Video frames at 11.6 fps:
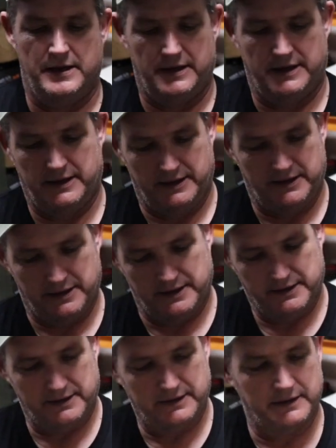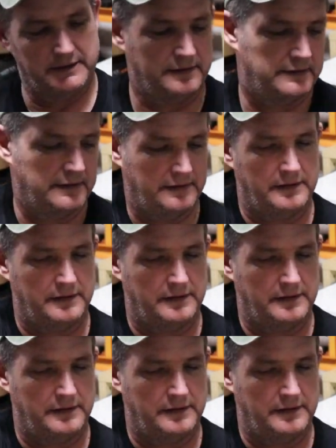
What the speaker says: and